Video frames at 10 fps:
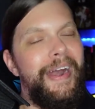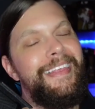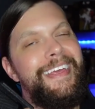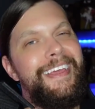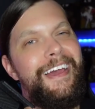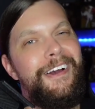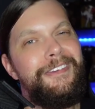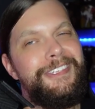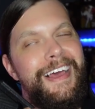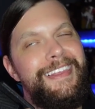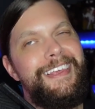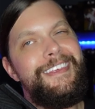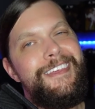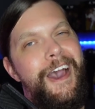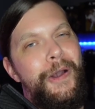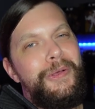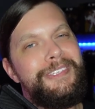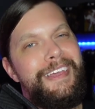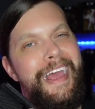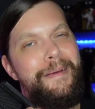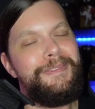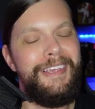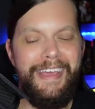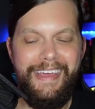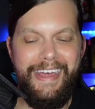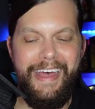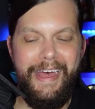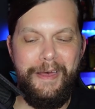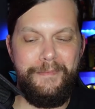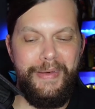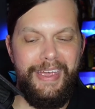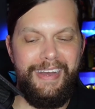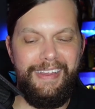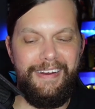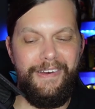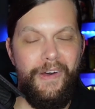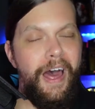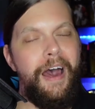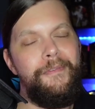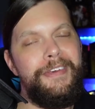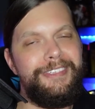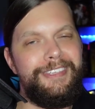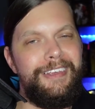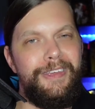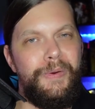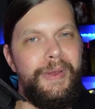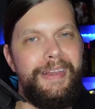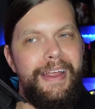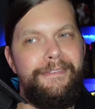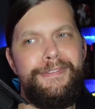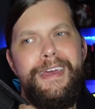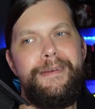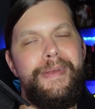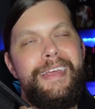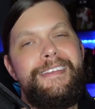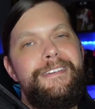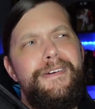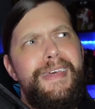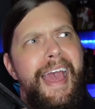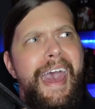when I think Yakuza, I think the Yakuza games. Um, but, you know, obviously they're real life thing, but I didn't know they